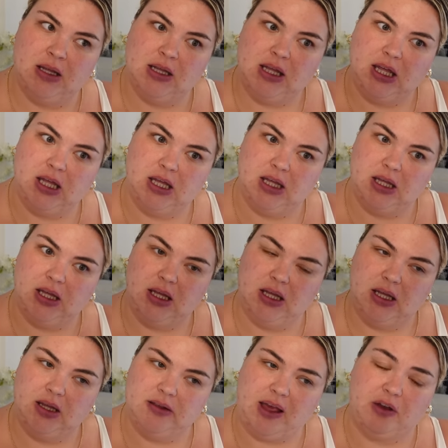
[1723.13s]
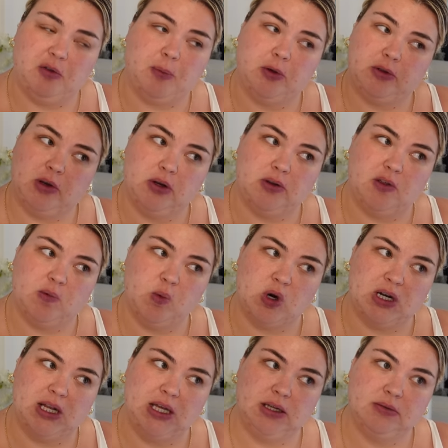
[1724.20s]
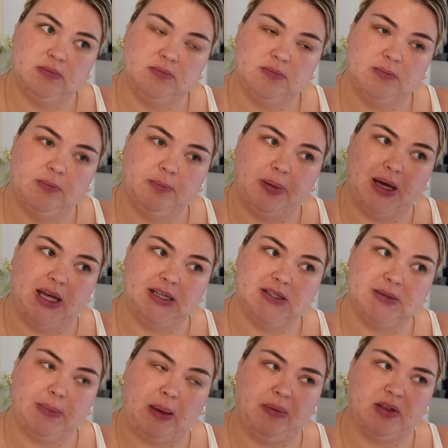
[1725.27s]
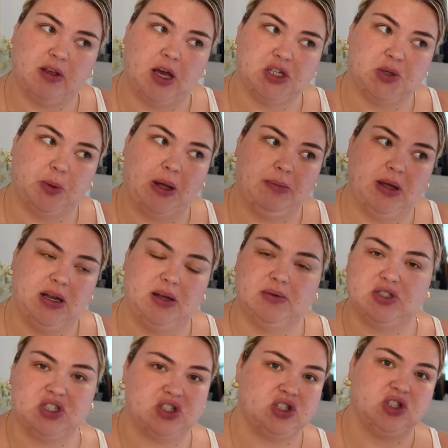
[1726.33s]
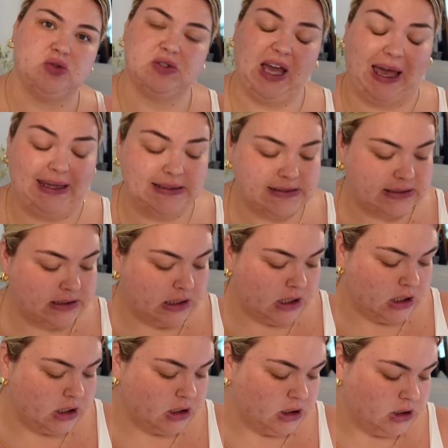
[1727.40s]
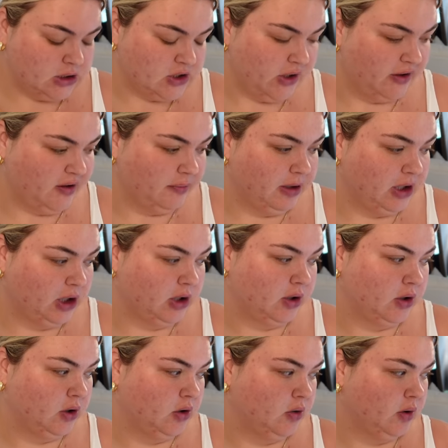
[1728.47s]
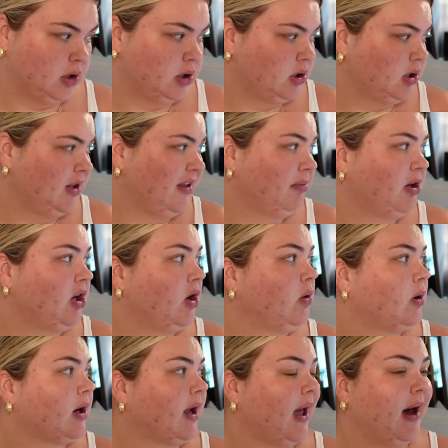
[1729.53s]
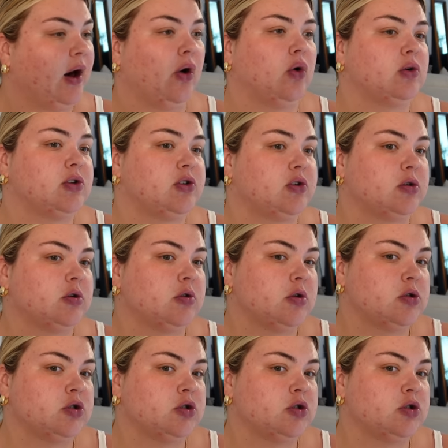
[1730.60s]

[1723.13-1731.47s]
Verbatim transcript: because I was supposed to go this morning, but my massage appointment, it was just too tight. So I think I'm gonna go, I think I'm gonna go work out.